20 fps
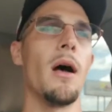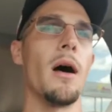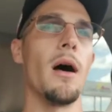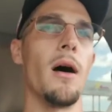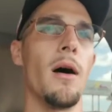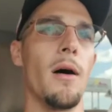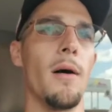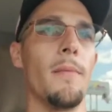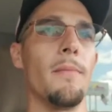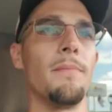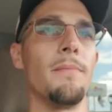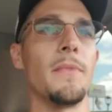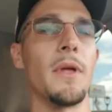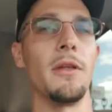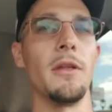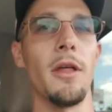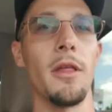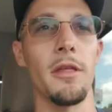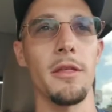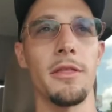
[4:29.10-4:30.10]

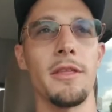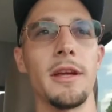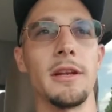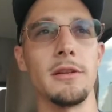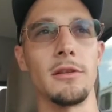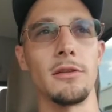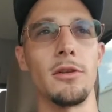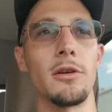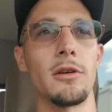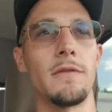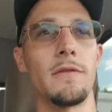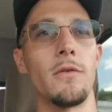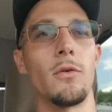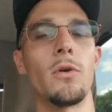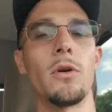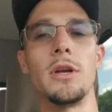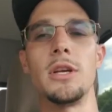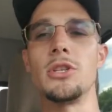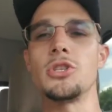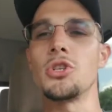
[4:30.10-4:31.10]
Another thing to look
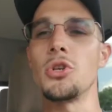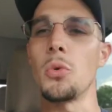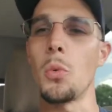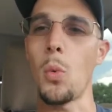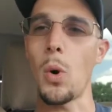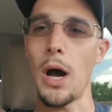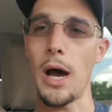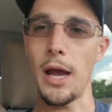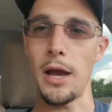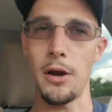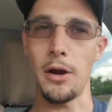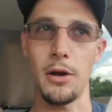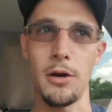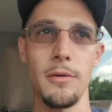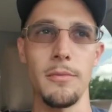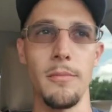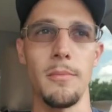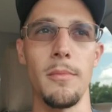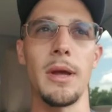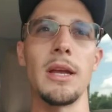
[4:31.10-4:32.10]
for is your wire.
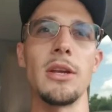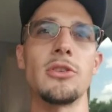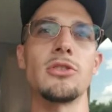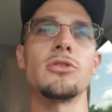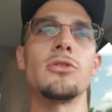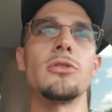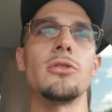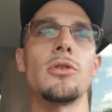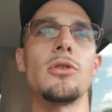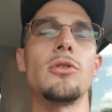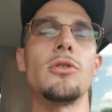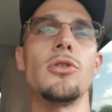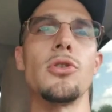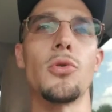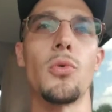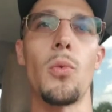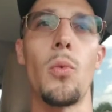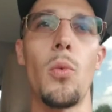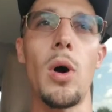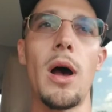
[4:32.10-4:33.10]
Make sure
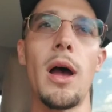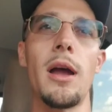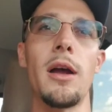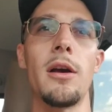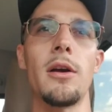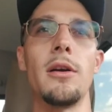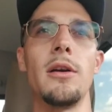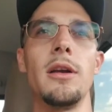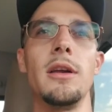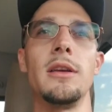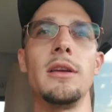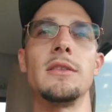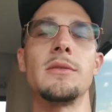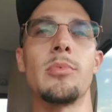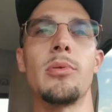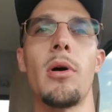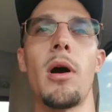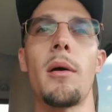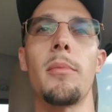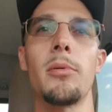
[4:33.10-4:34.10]
your wire is
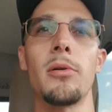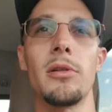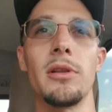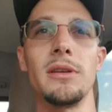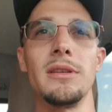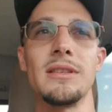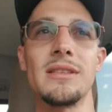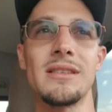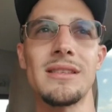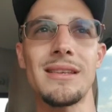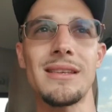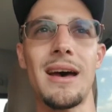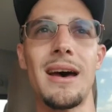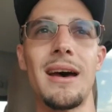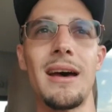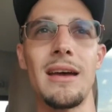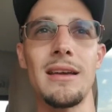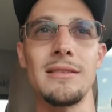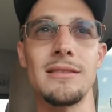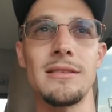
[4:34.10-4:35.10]
properly
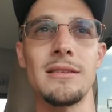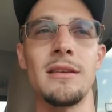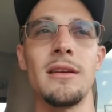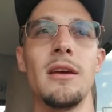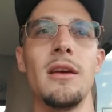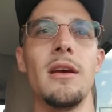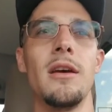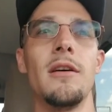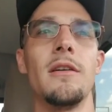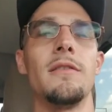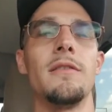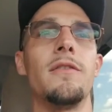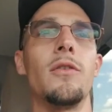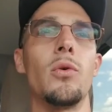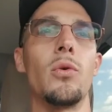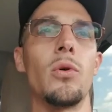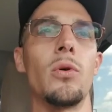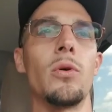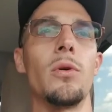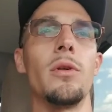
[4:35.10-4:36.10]
sized
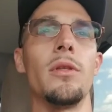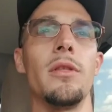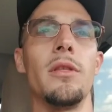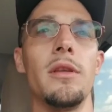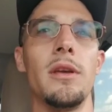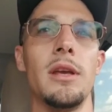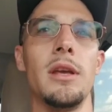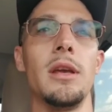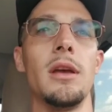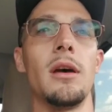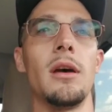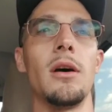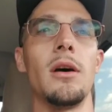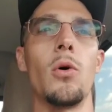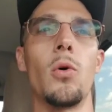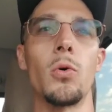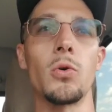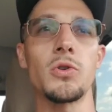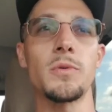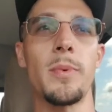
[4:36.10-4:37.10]
for the
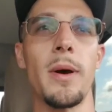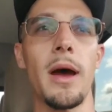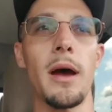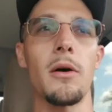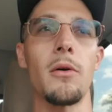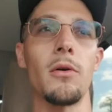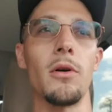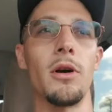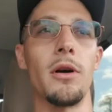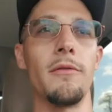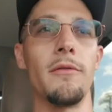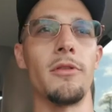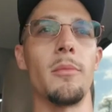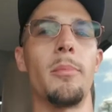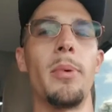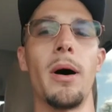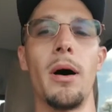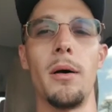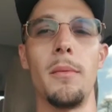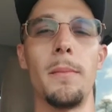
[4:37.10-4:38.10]
horsepower of the
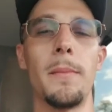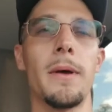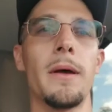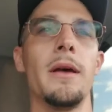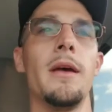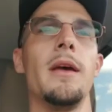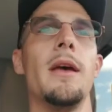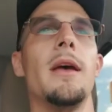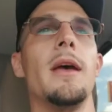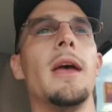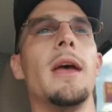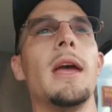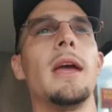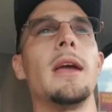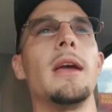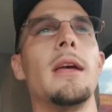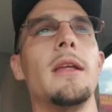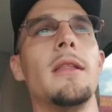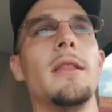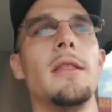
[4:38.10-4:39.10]
pump
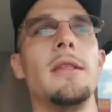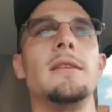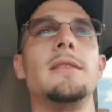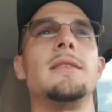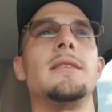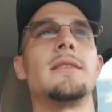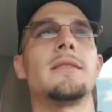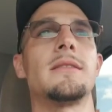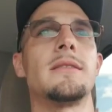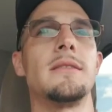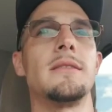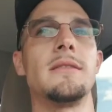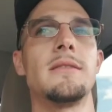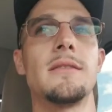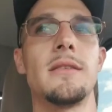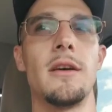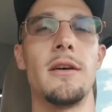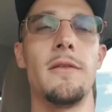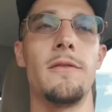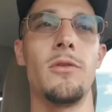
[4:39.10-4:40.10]
and the
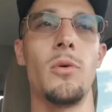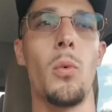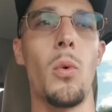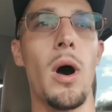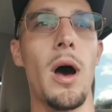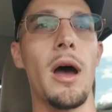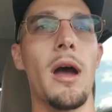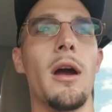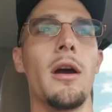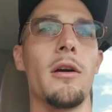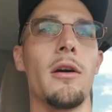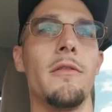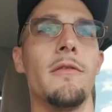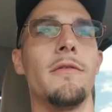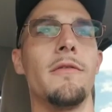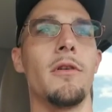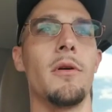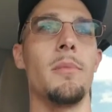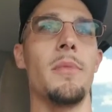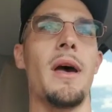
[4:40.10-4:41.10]
distance of the wire
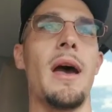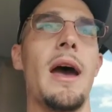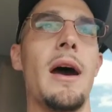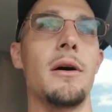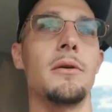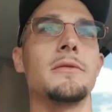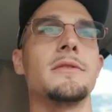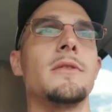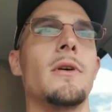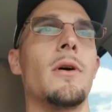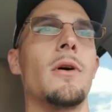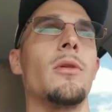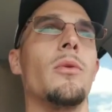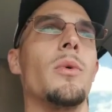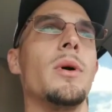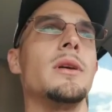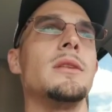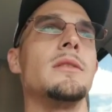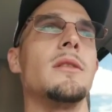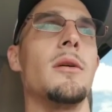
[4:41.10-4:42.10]
from the house all the
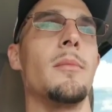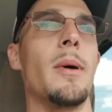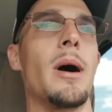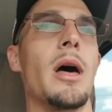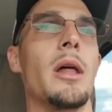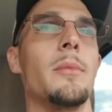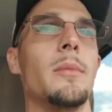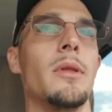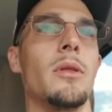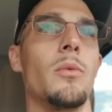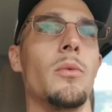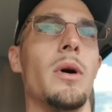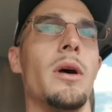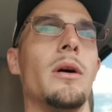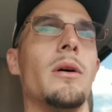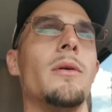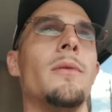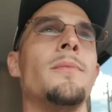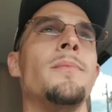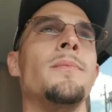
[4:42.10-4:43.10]
way to the bottom of the
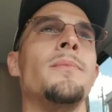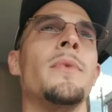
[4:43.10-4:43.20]
well.